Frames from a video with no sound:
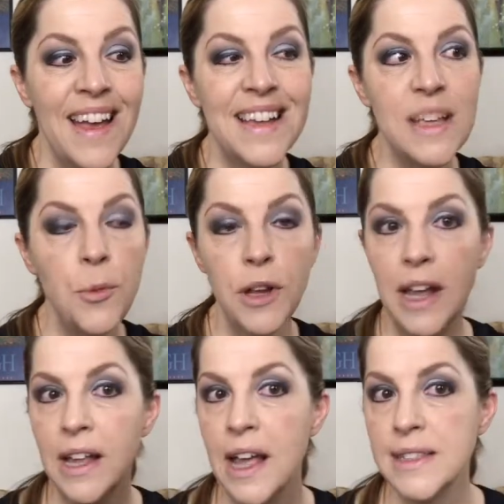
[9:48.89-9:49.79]
As I'm working,
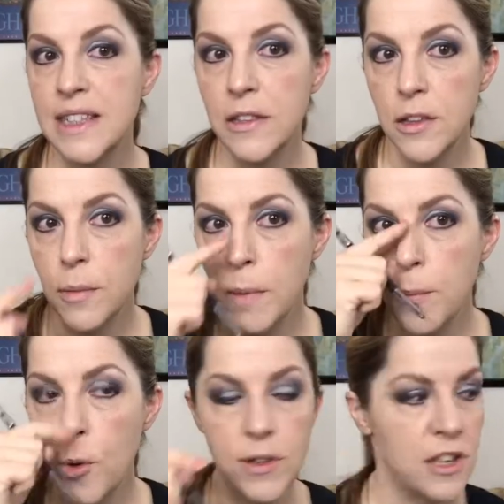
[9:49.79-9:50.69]
I can kind of see my
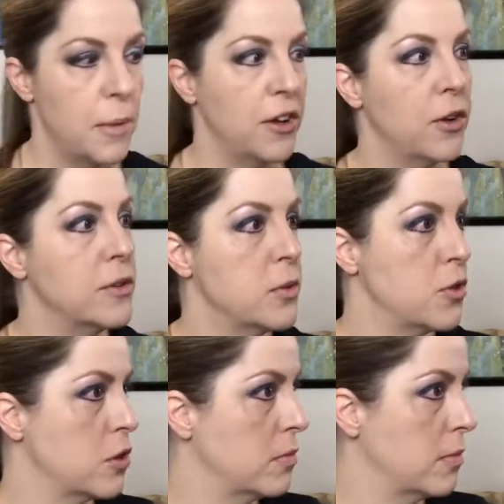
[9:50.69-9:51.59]
pores on my nose,
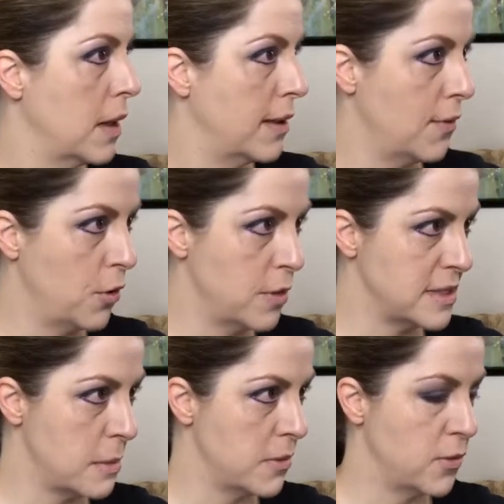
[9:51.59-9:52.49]
which I never
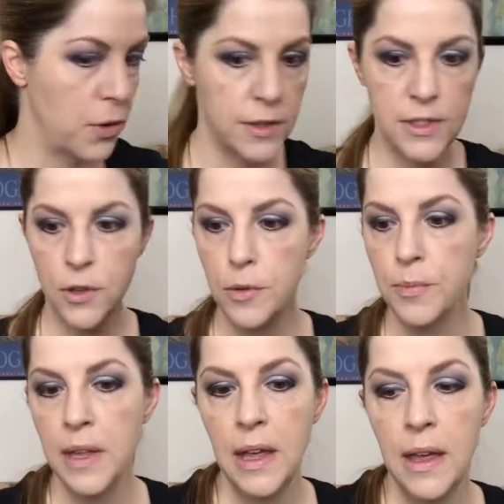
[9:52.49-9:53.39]
noticed that before, so
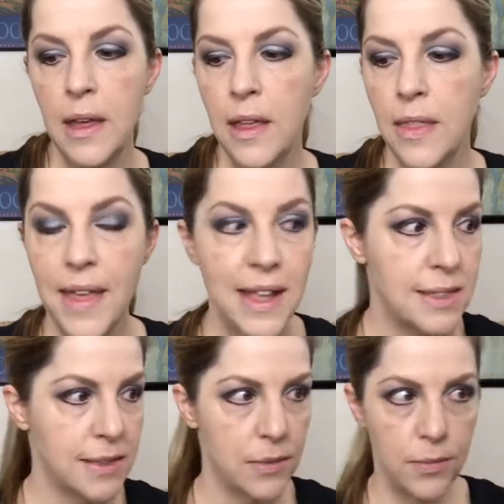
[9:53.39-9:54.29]

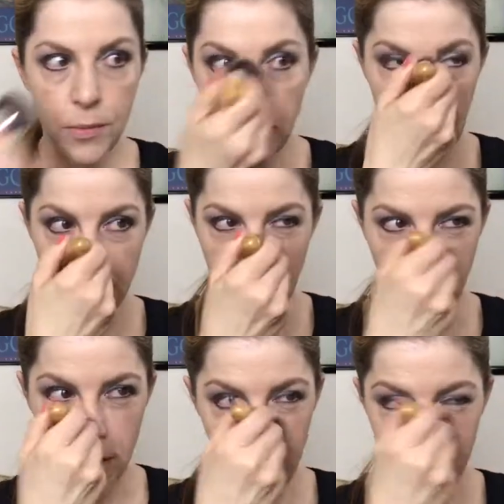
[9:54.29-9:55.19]
that's really not that
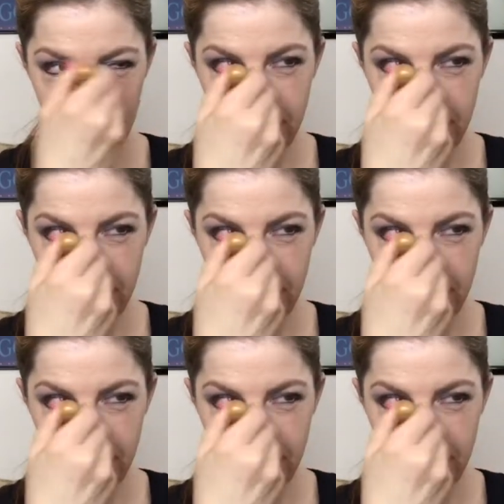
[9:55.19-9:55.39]
good.